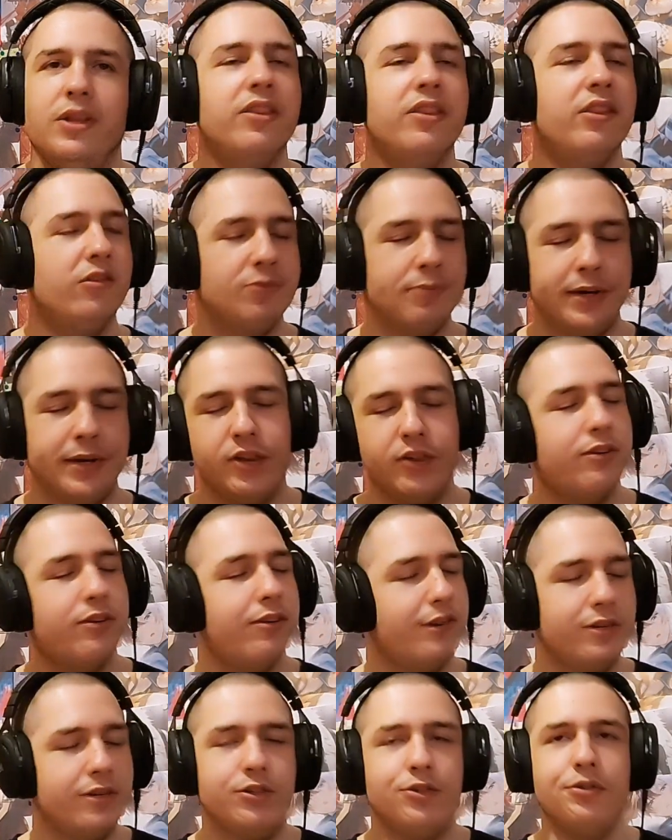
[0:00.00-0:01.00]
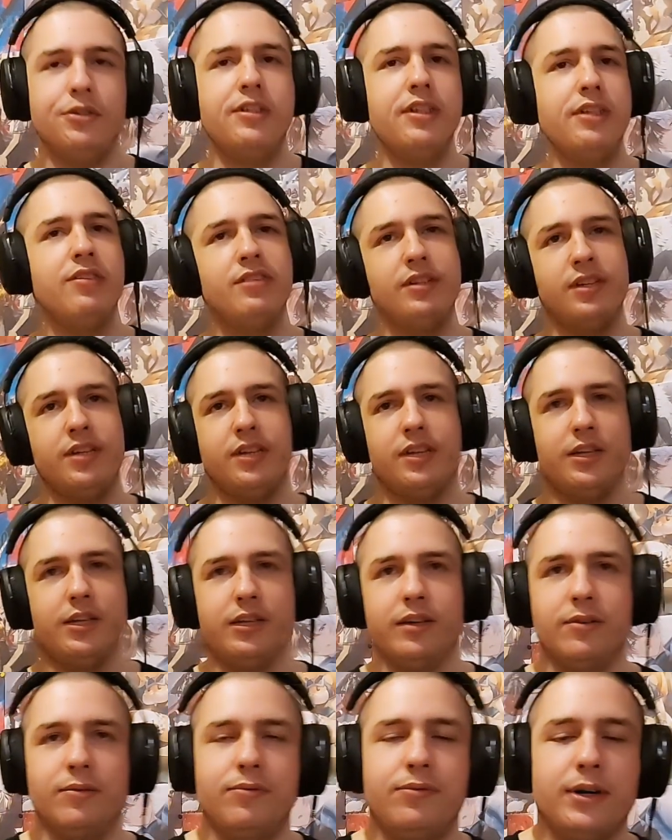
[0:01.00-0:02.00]
Lead, despite the
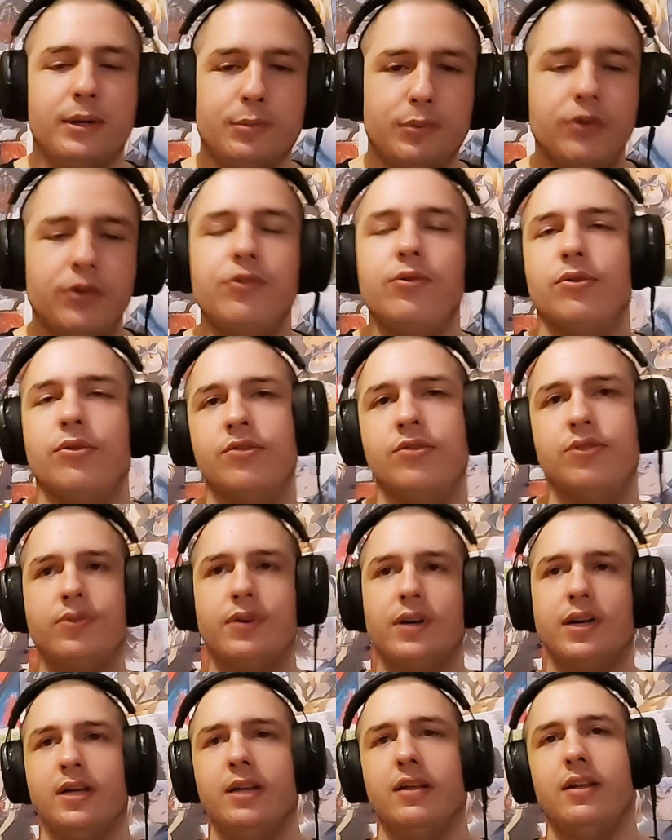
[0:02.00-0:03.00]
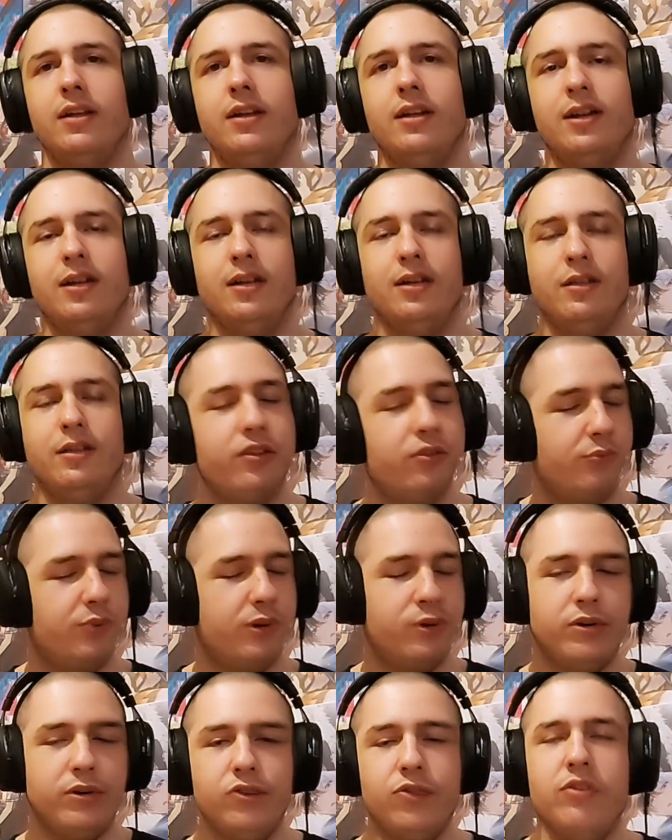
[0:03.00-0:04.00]
cutesy vibe of the song so far, this
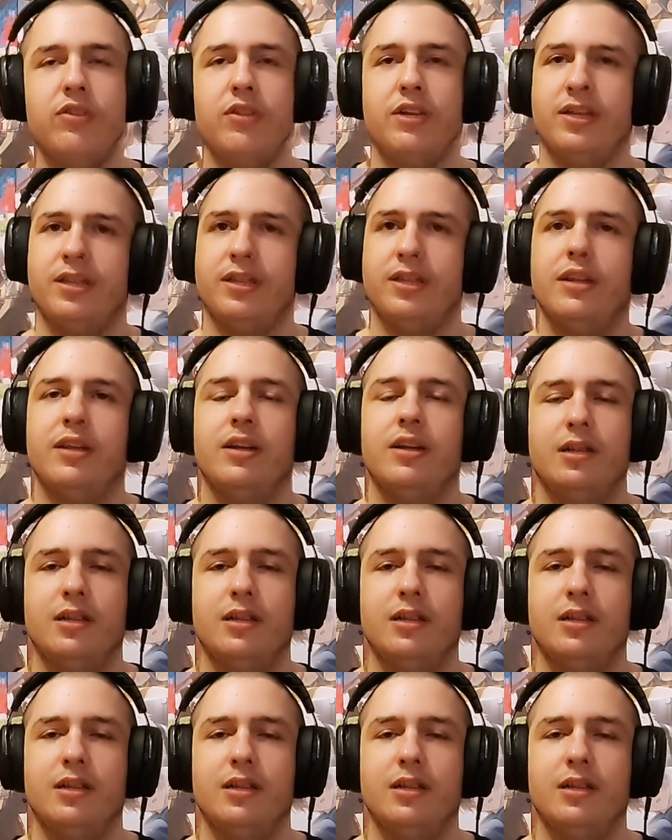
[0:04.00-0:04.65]
one really shows like